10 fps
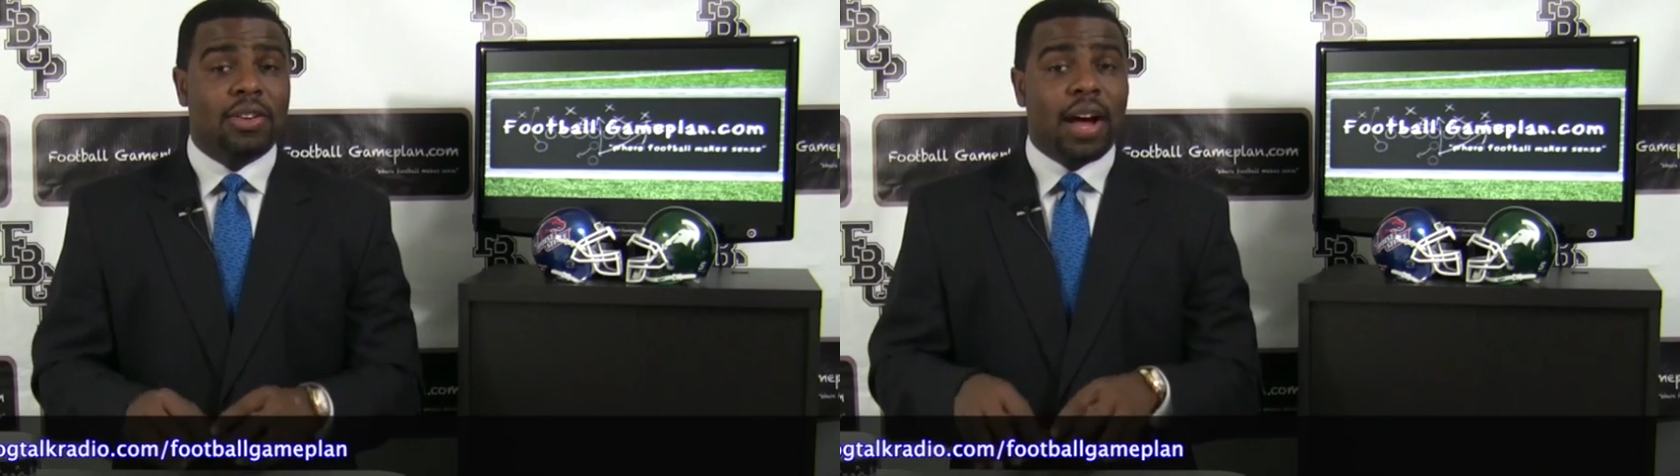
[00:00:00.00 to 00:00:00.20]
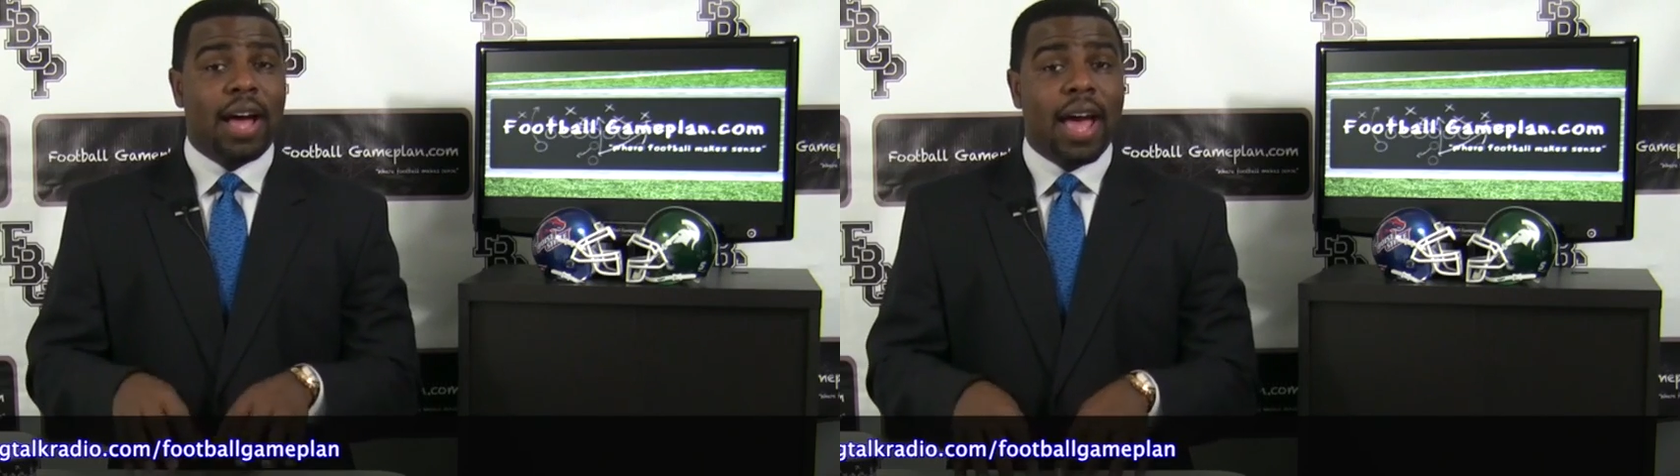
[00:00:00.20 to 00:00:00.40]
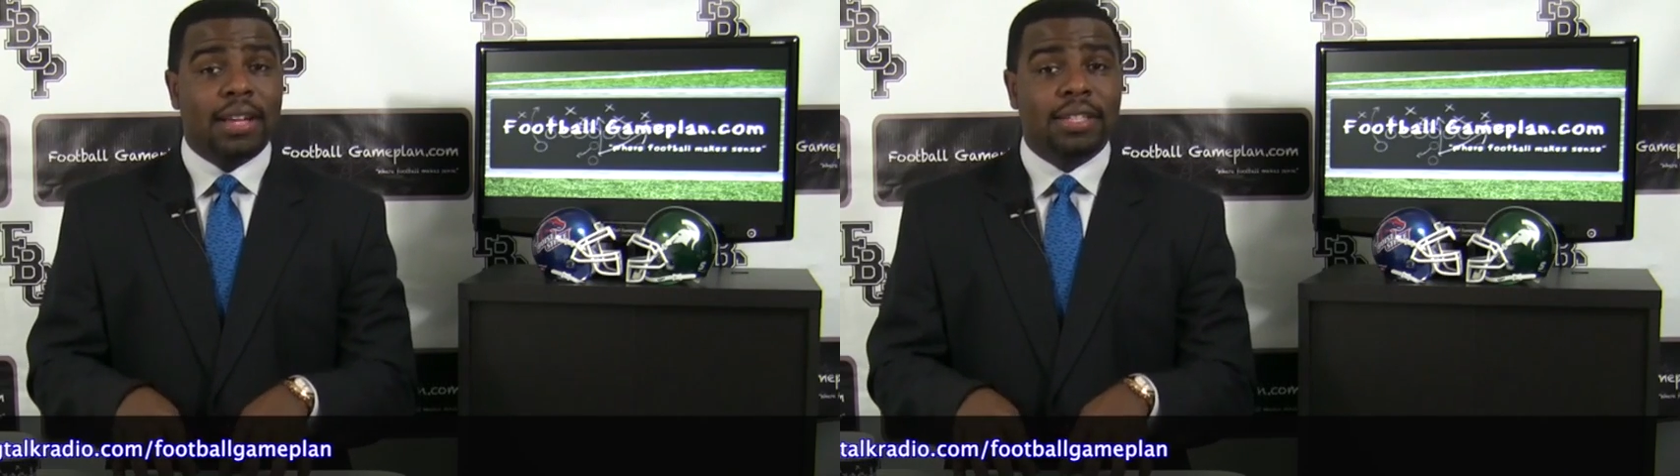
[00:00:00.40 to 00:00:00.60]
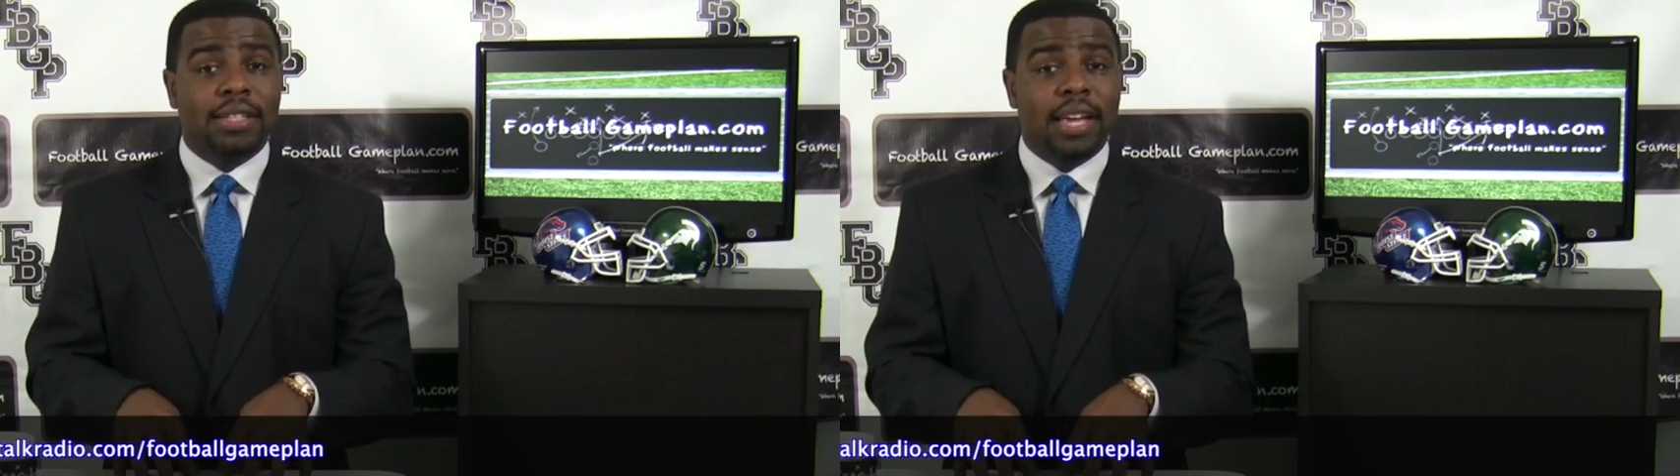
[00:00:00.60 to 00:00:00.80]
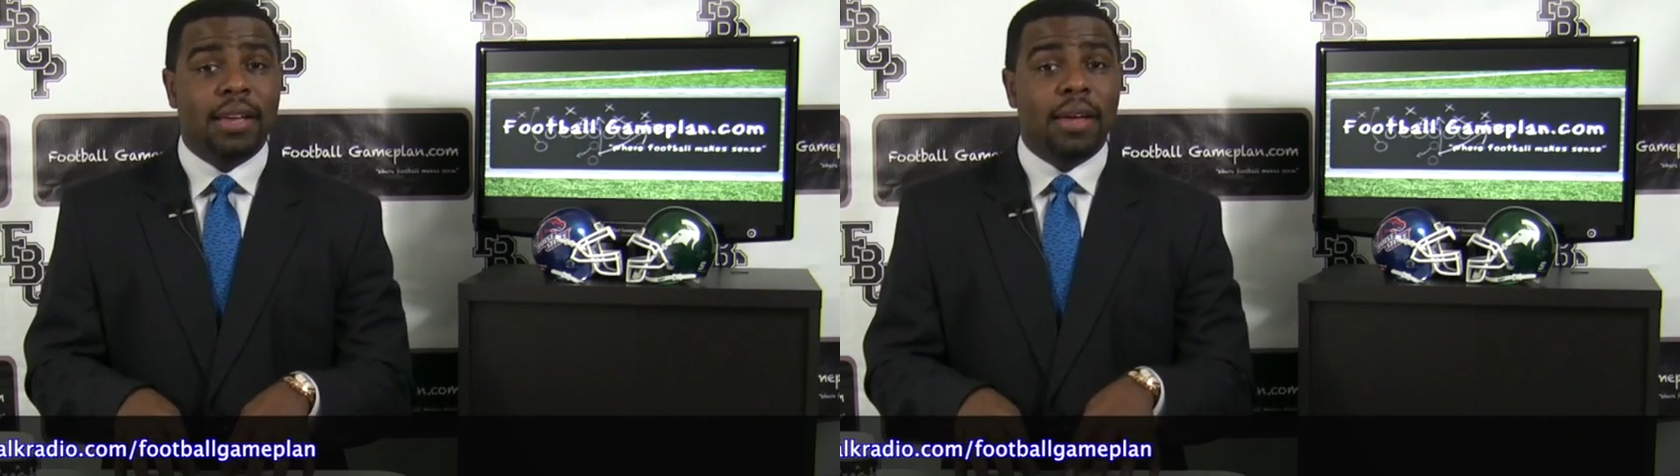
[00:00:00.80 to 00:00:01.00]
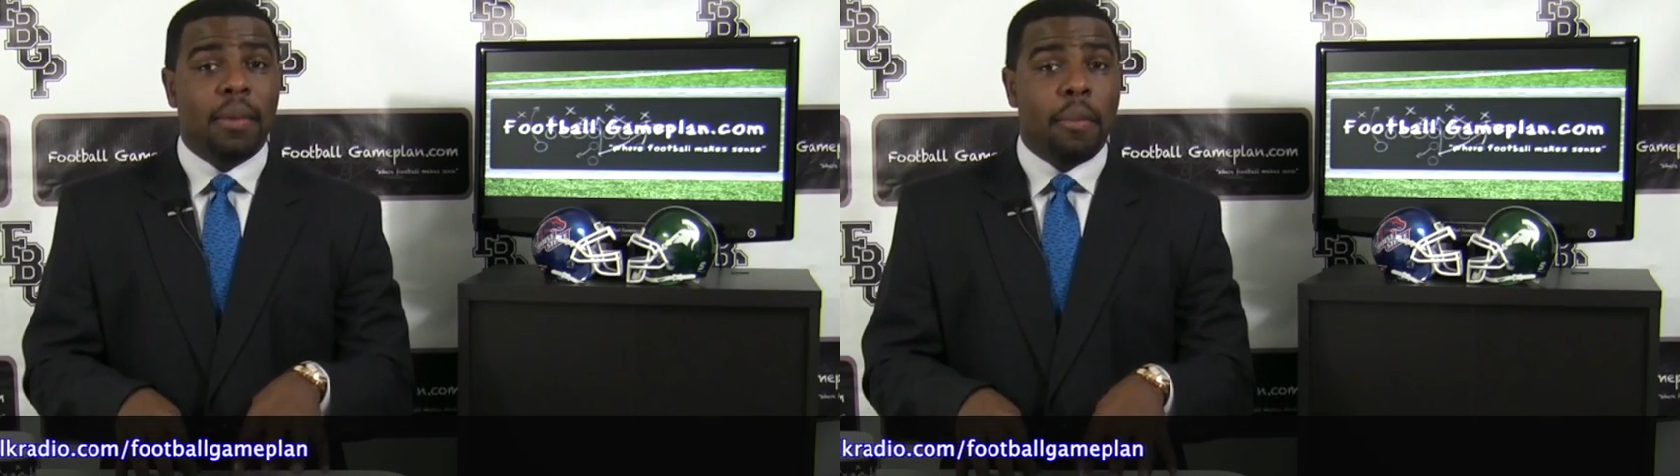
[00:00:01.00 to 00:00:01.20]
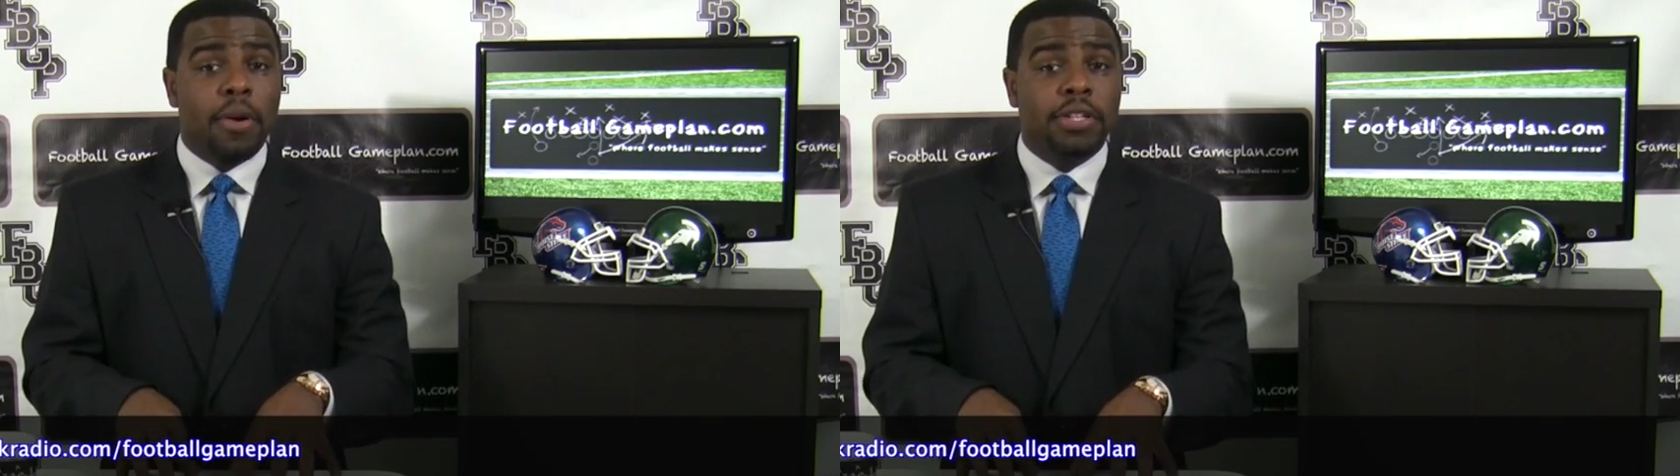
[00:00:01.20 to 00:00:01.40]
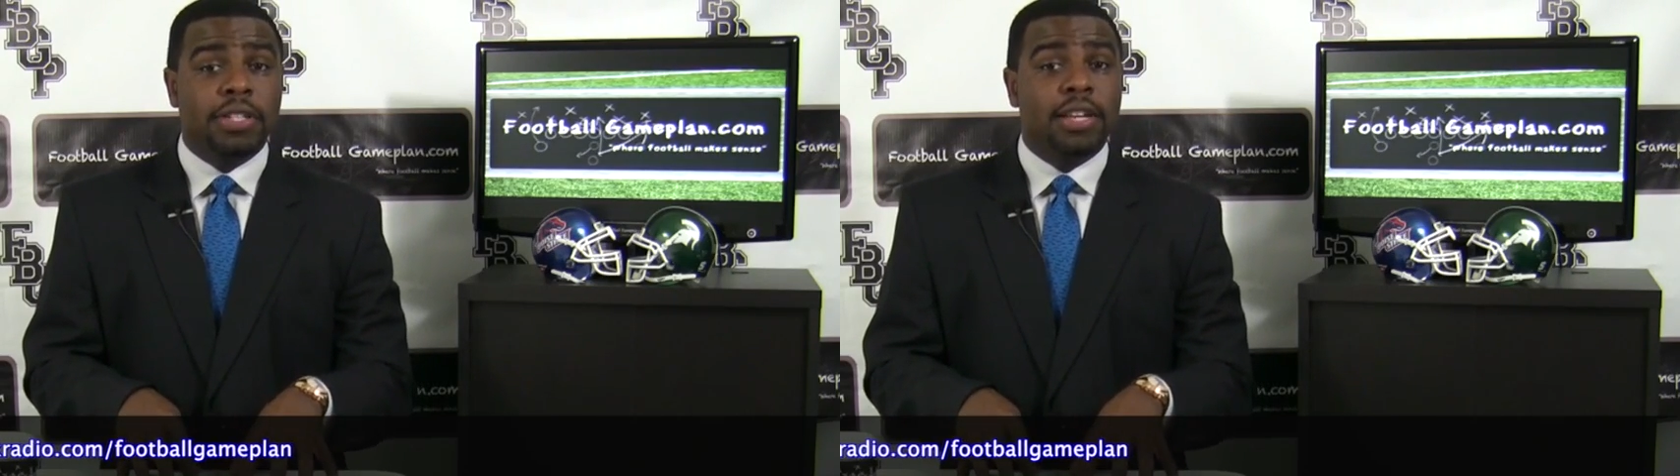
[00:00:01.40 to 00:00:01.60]
So I actually think
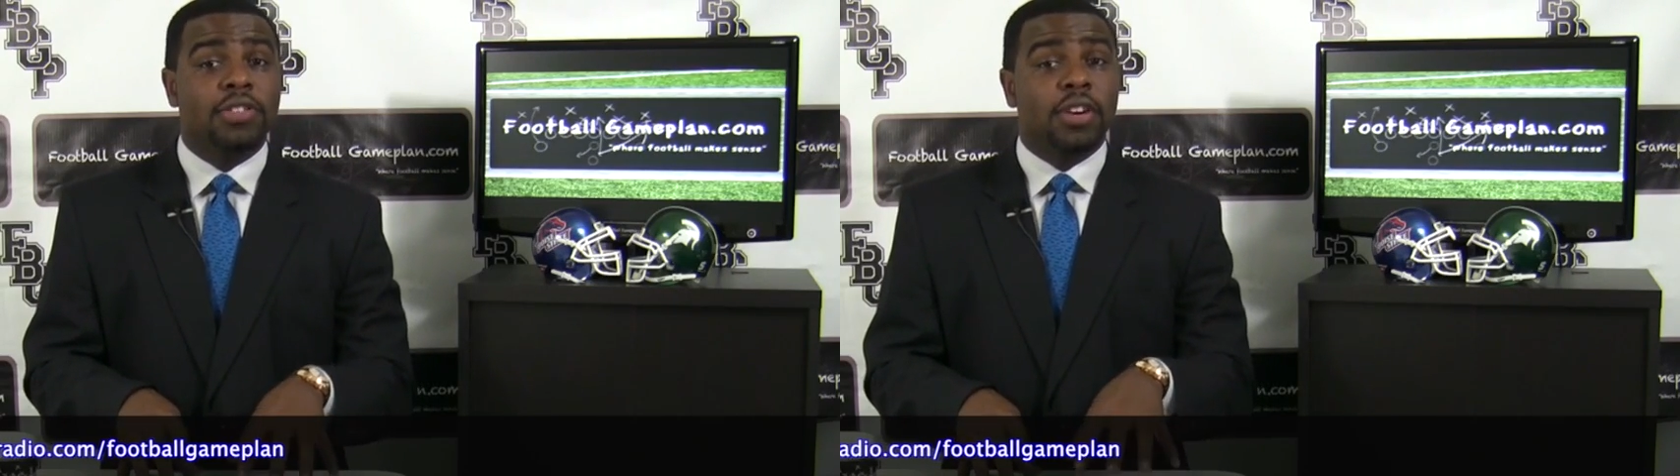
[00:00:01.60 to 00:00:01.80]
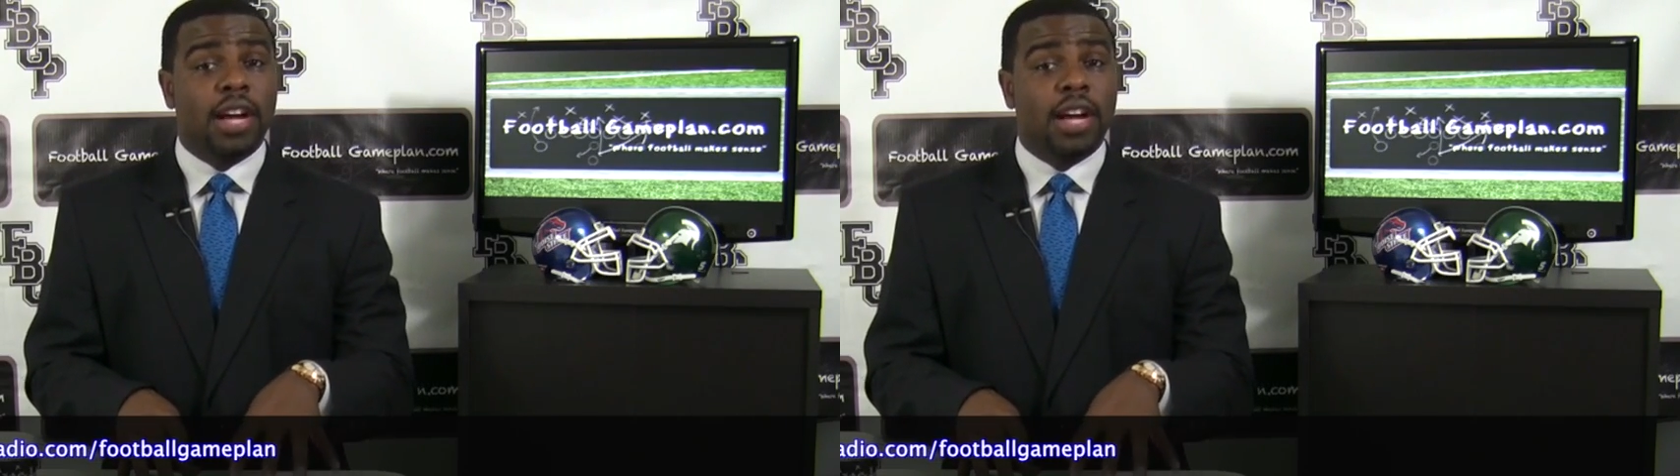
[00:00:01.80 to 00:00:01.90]
Boise State is